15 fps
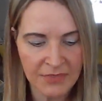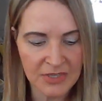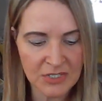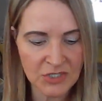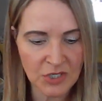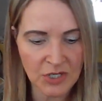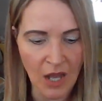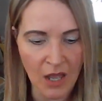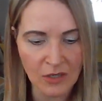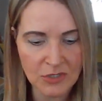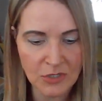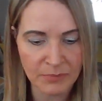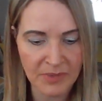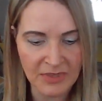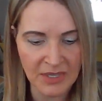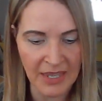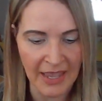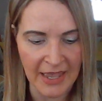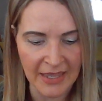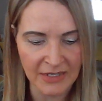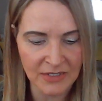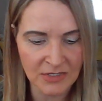This could also be the
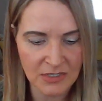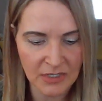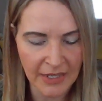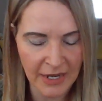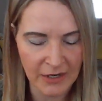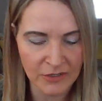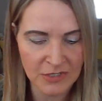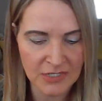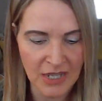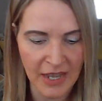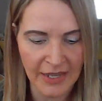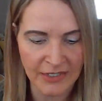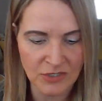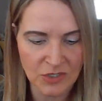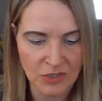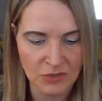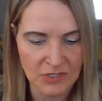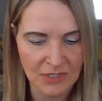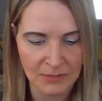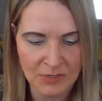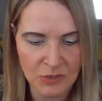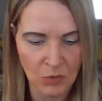end air sign to
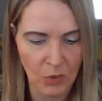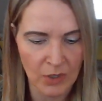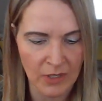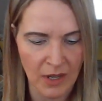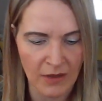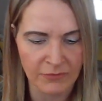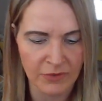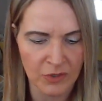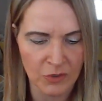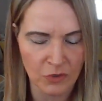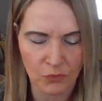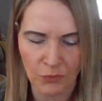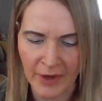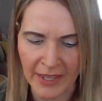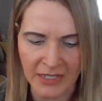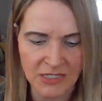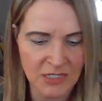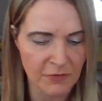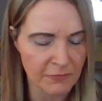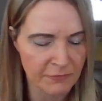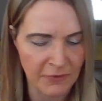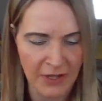some sort of grant
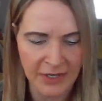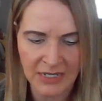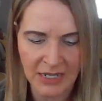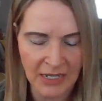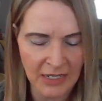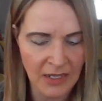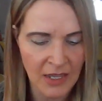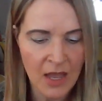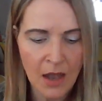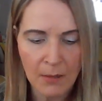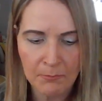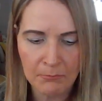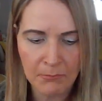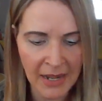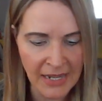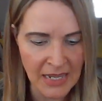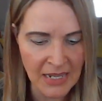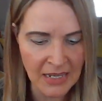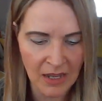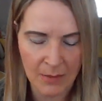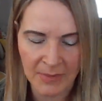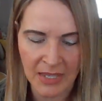funding, money
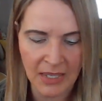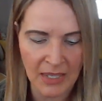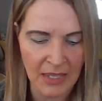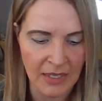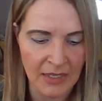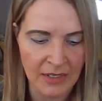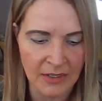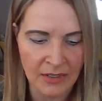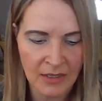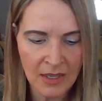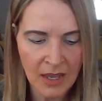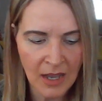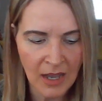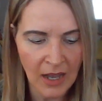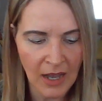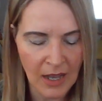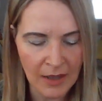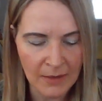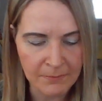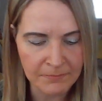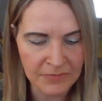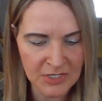coming in.
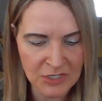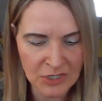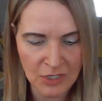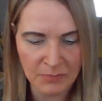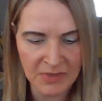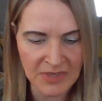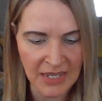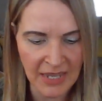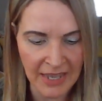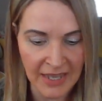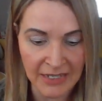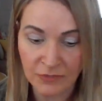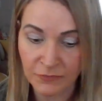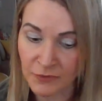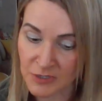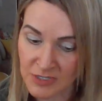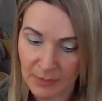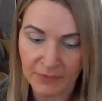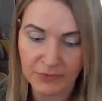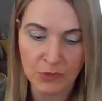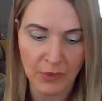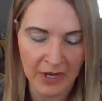Um, this could be the end for
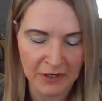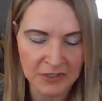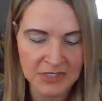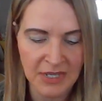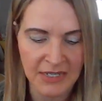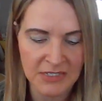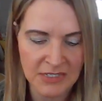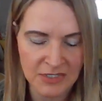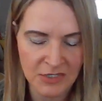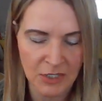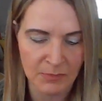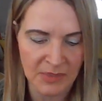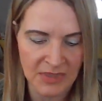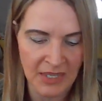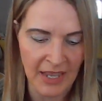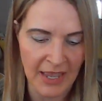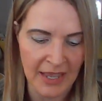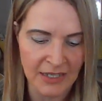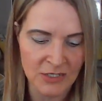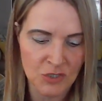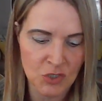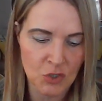some of you air signs. This could be the
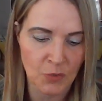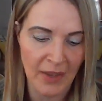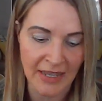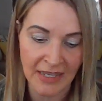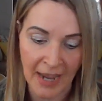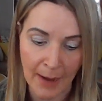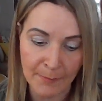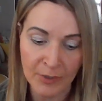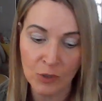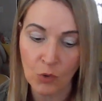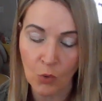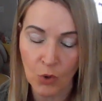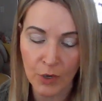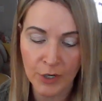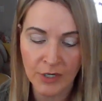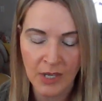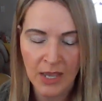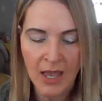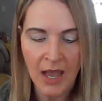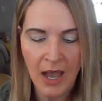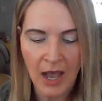end to a Capricorn